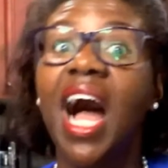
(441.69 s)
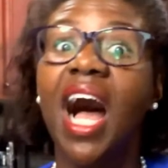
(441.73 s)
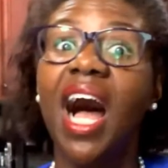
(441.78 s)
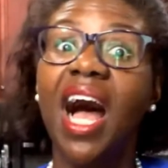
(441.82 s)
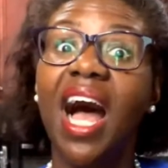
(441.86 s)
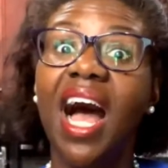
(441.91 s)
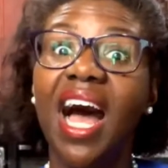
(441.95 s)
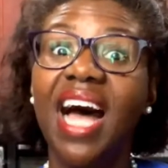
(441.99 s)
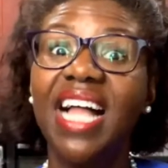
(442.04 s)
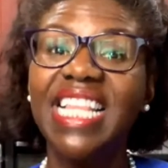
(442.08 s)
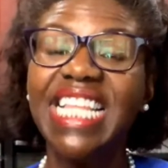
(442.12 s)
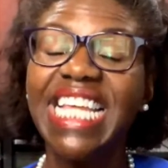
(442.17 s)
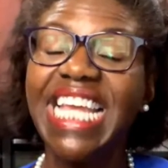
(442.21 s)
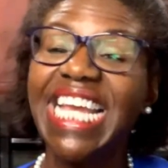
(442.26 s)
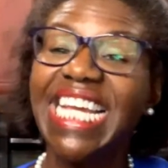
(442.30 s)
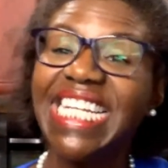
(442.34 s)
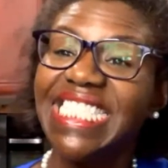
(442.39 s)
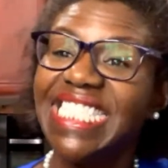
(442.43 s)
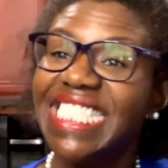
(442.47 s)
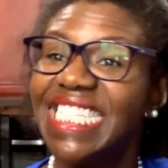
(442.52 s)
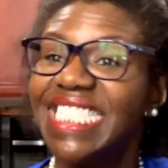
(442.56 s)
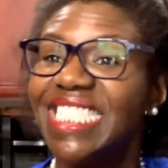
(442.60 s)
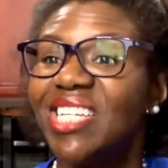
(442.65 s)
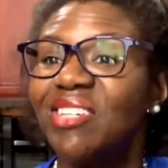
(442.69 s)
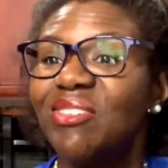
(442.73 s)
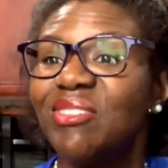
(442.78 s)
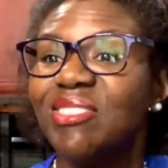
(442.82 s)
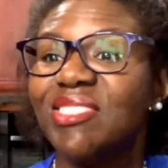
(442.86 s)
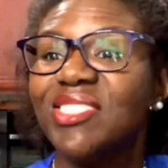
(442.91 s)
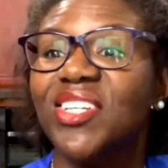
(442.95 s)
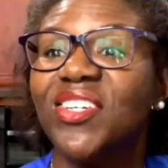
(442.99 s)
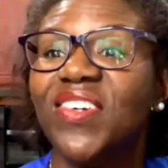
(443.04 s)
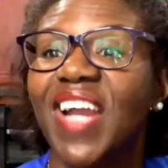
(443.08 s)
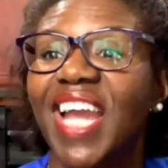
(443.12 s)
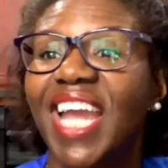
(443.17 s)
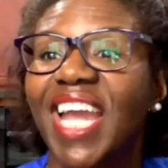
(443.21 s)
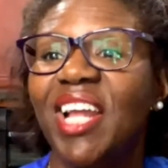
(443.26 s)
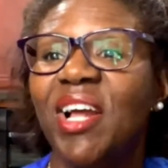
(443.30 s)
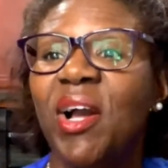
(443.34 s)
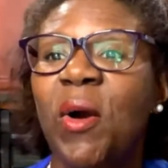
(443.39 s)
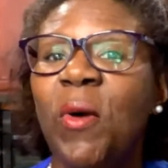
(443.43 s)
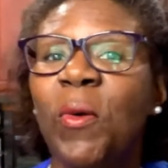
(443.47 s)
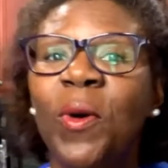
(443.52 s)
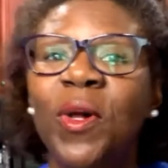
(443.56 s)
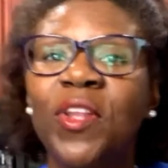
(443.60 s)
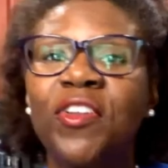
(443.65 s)
Oh, Leanne says it was great.
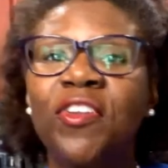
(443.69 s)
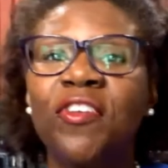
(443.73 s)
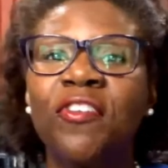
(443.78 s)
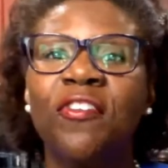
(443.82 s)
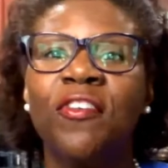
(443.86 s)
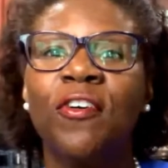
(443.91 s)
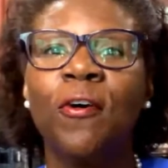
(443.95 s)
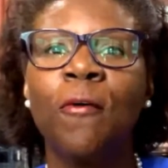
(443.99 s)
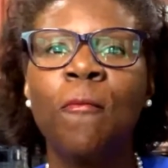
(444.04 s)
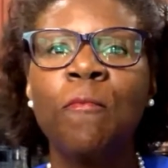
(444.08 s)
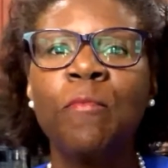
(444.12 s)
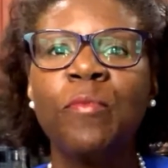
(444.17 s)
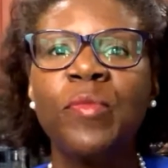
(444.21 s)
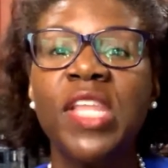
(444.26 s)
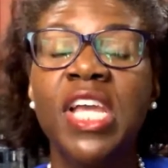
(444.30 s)
Wonderful.